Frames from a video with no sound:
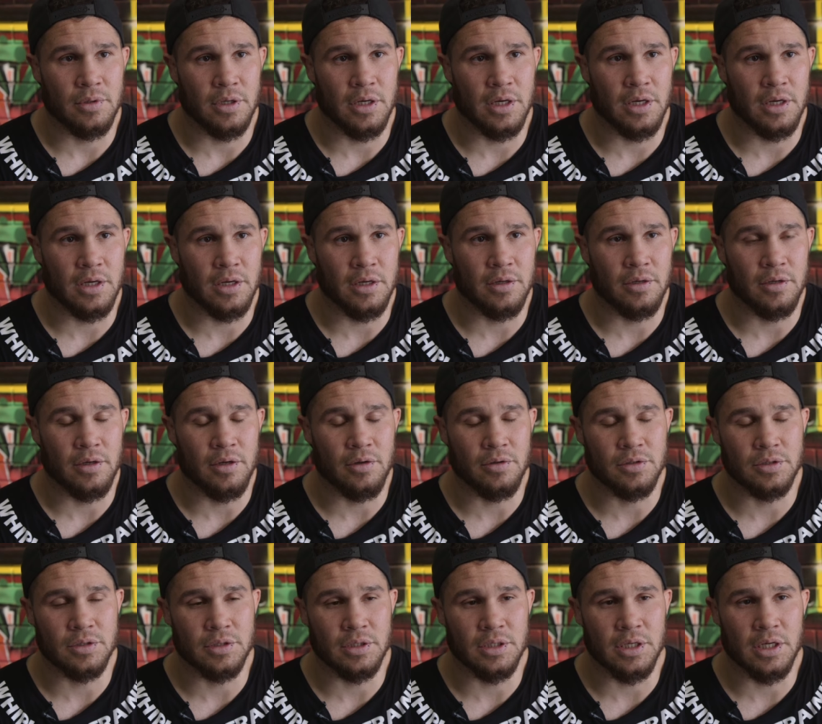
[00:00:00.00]
Uh, I
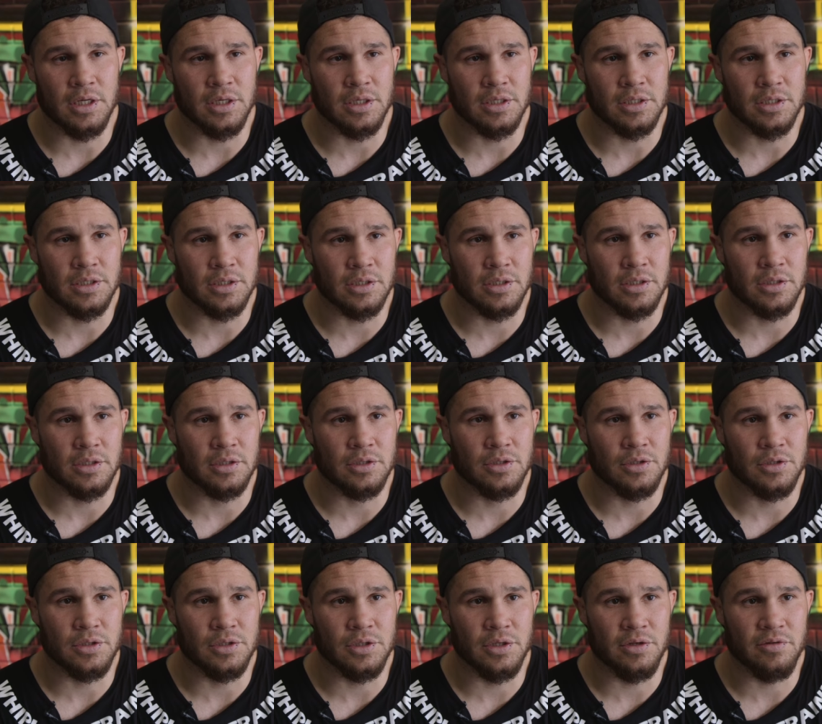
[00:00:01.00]
was the youngest to
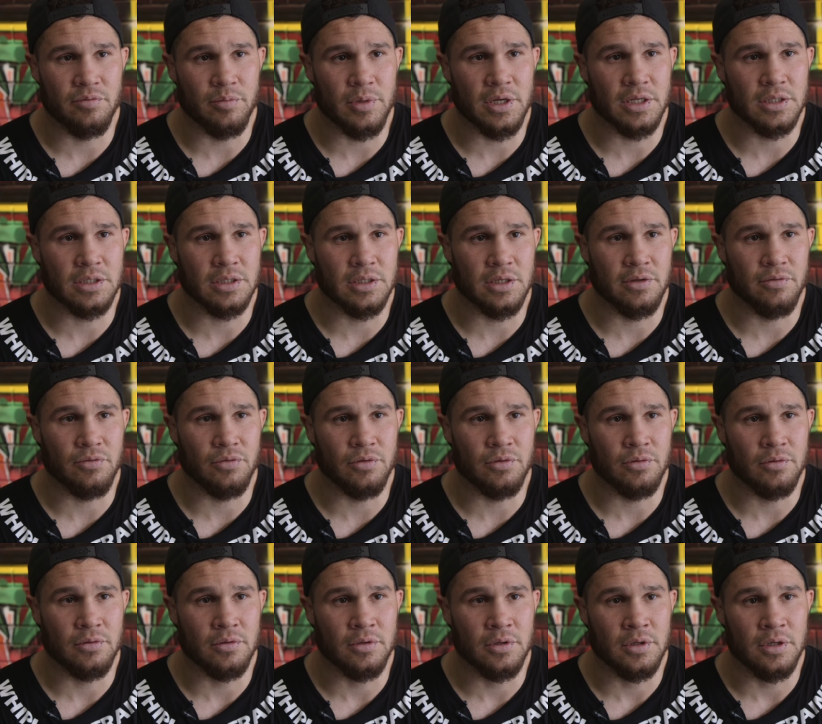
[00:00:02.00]
achieve Masters level
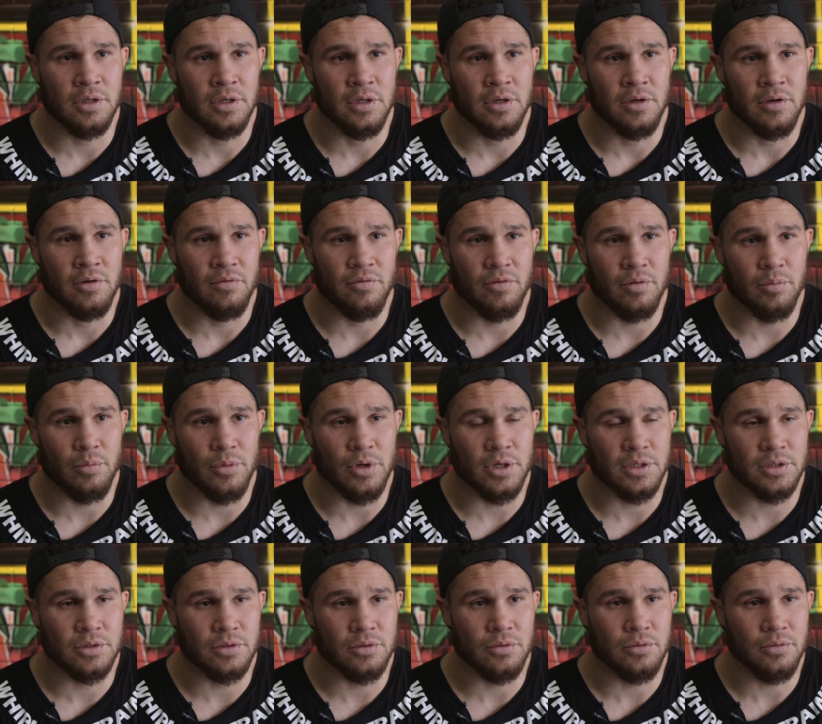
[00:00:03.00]
from my
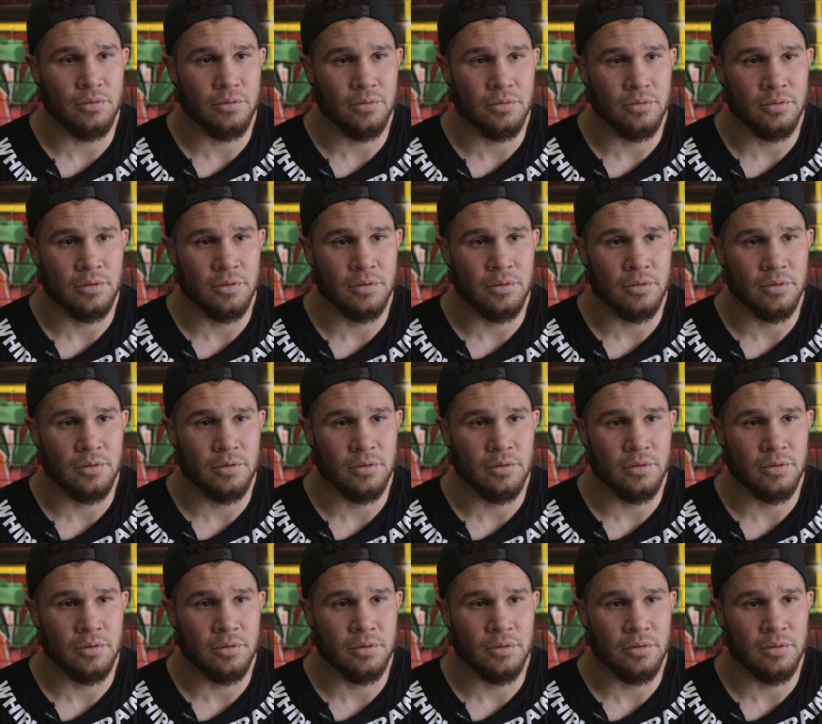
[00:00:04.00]
school.